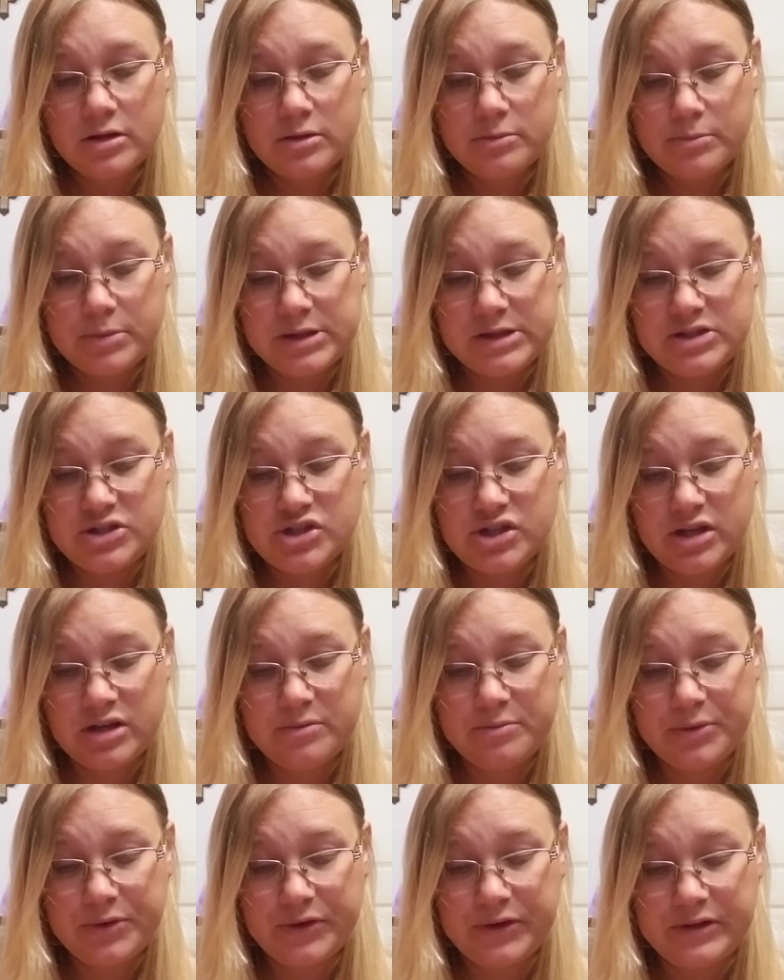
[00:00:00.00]
peach,
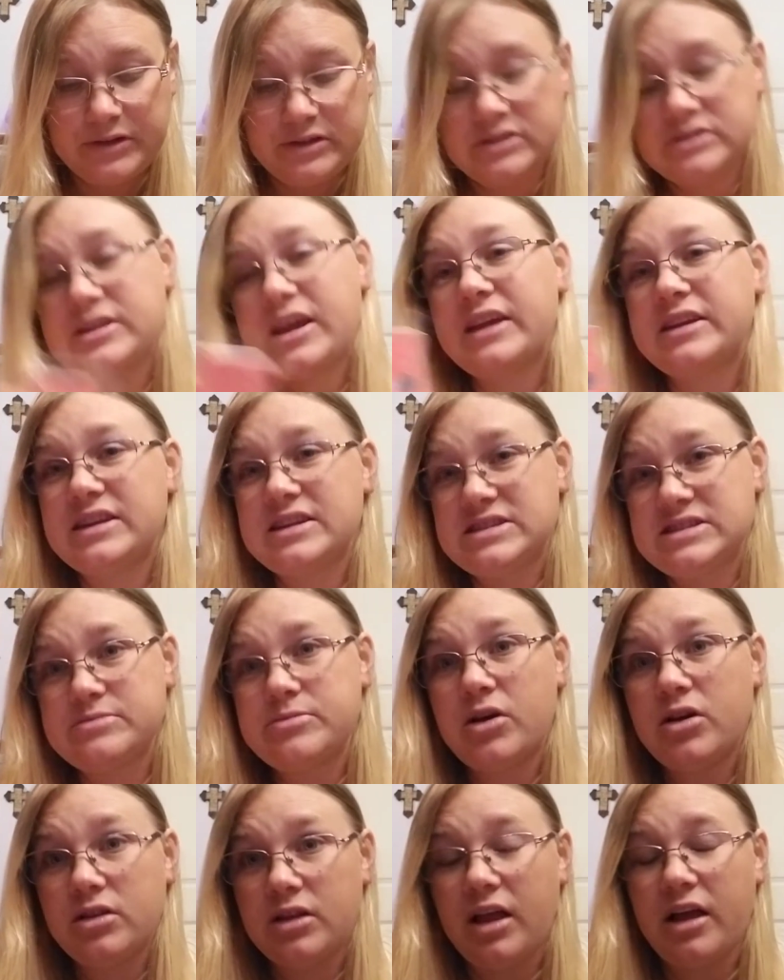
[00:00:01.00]
and peonies. I did
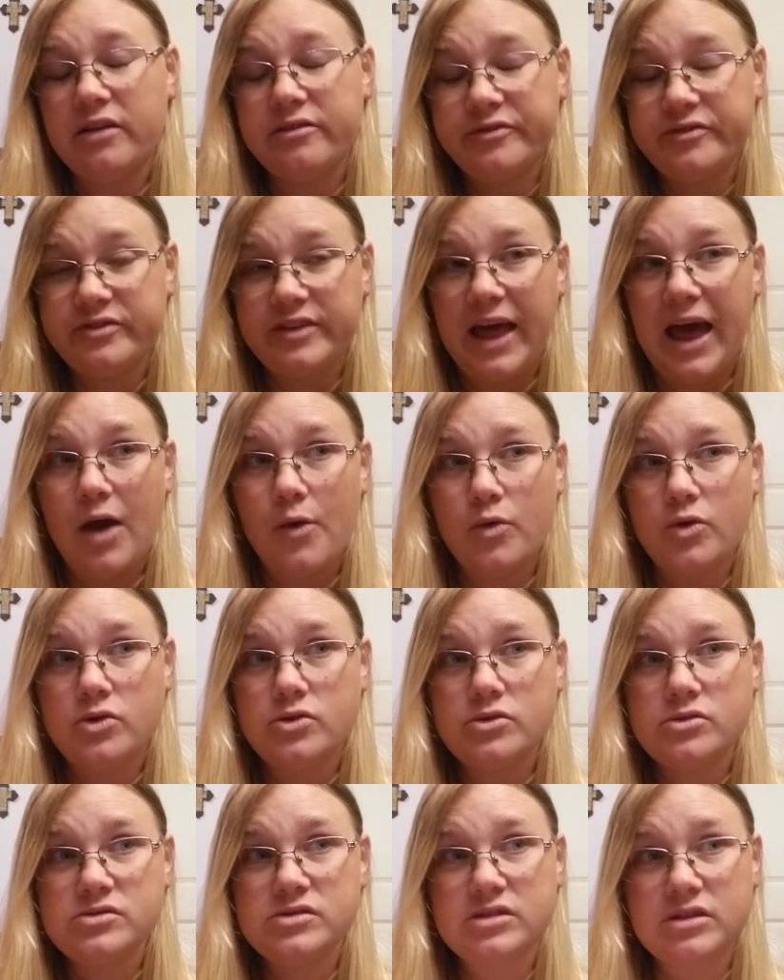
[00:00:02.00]
smell a
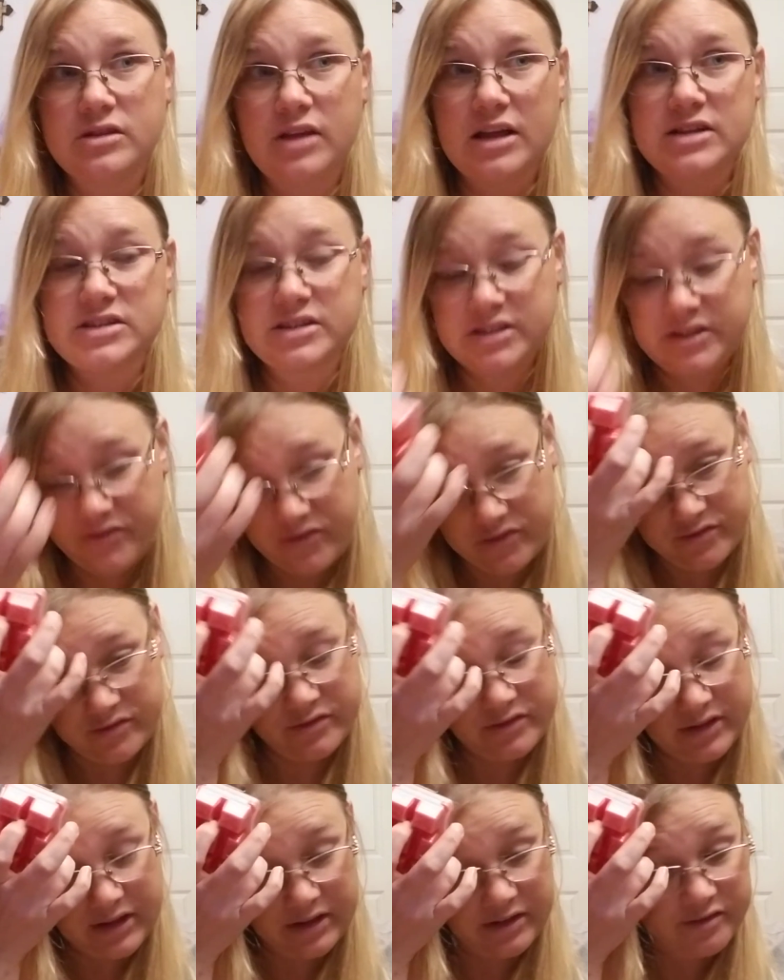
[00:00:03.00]
flower, lots of different
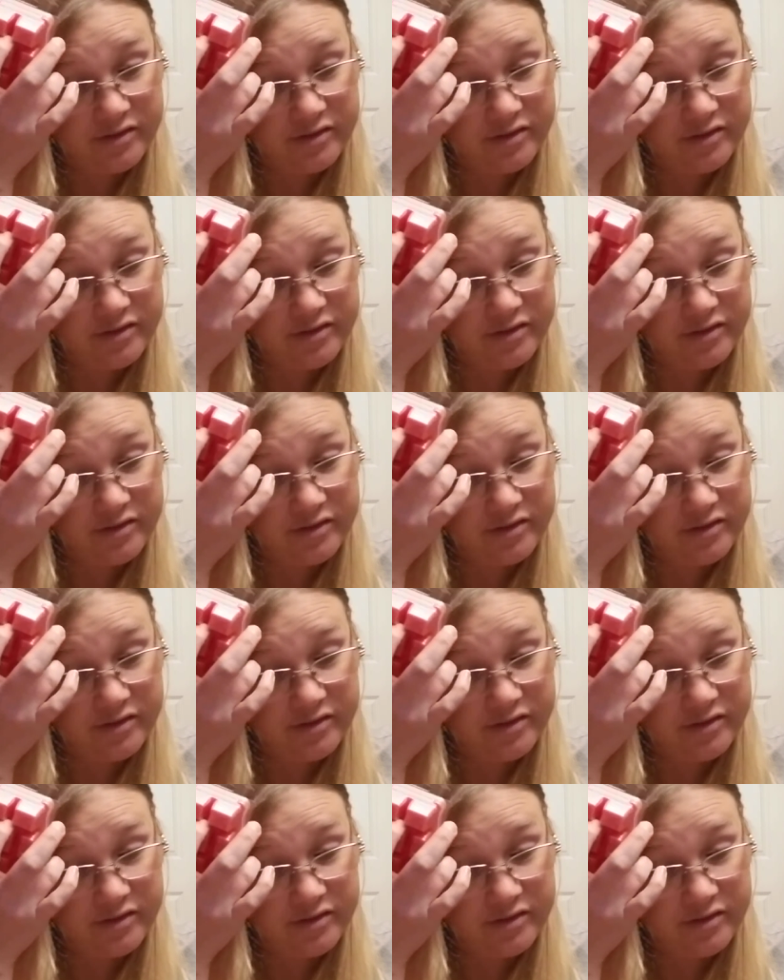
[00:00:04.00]
like